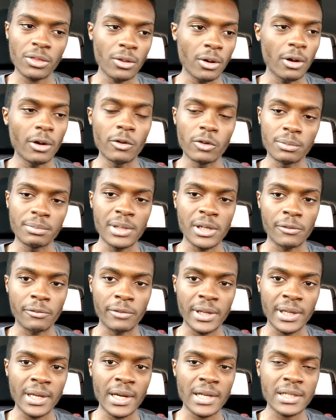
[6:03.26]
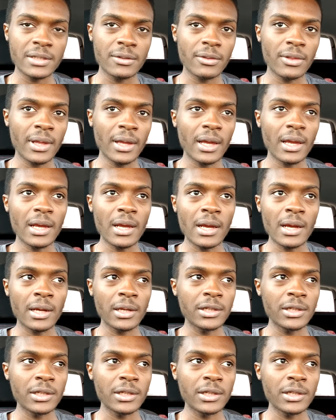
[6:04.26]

We thought it would be a regassing thing.